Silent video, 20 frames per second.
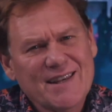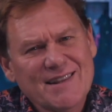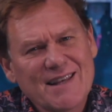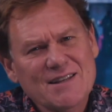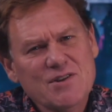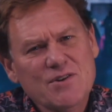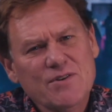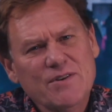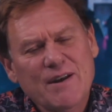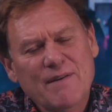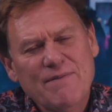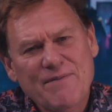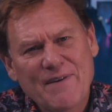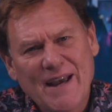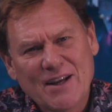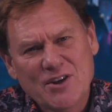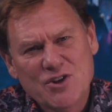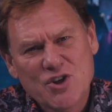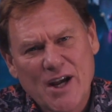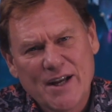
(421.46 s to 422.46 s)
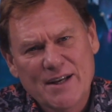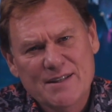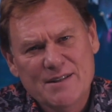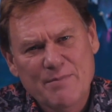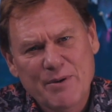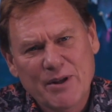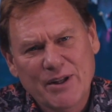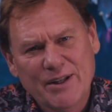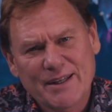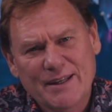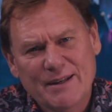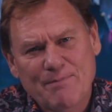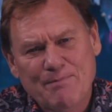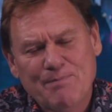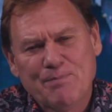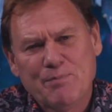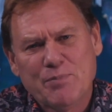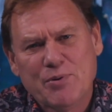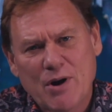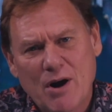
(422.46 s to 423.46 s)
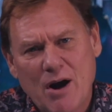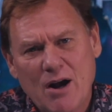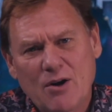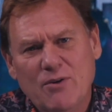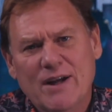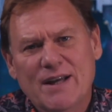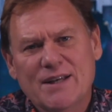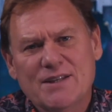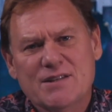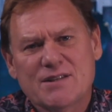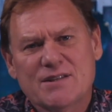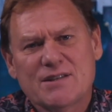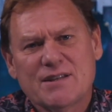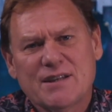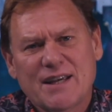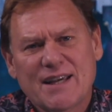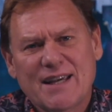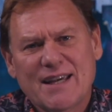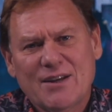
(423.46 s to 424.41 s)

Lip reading: that's going to affect China's ability to progress